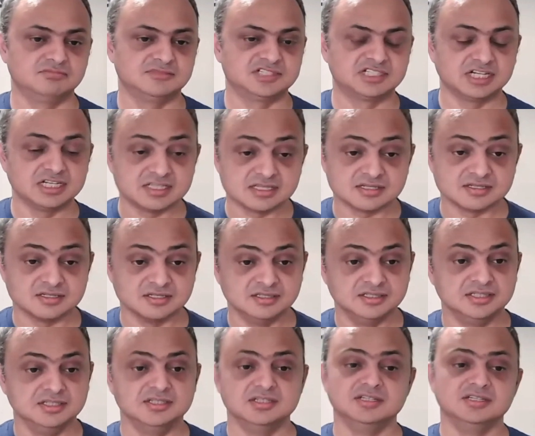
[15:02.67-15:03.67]
trust
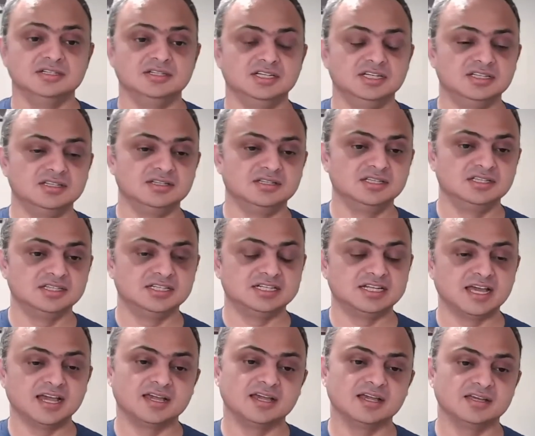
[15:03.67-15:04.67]
in in the
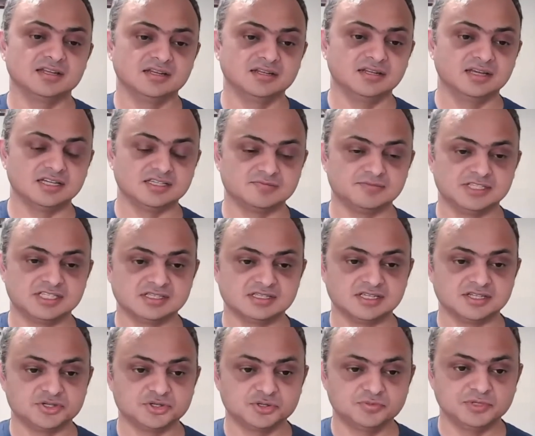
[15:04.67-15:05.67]
tech and as much as
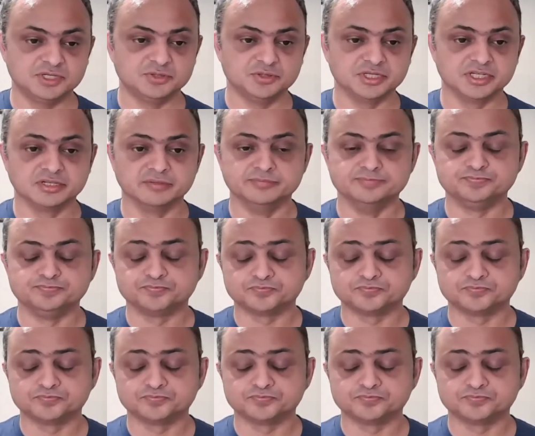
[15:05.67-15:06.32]
they should be doing.